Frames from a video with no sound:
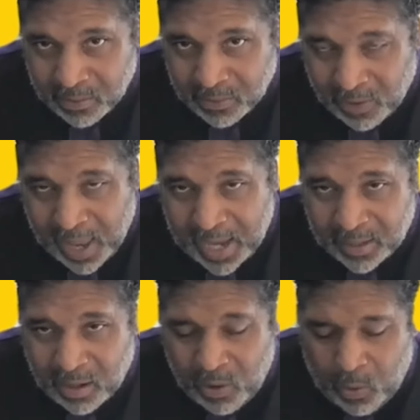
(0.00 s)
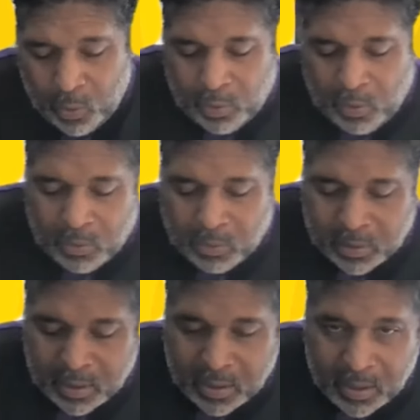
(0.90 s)
trying to hold on
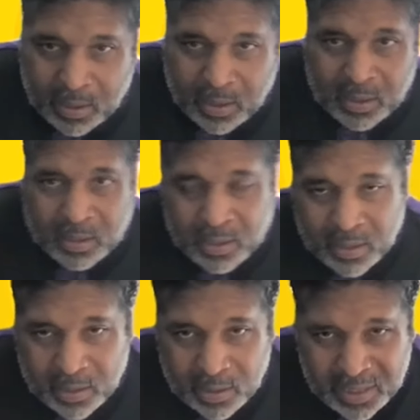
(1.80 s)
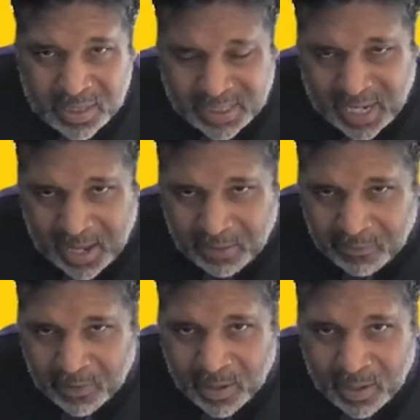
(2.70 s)
to
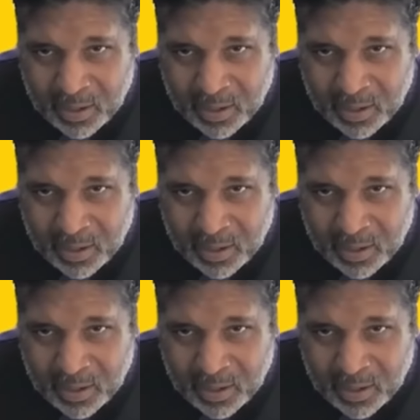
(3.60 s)
slavery.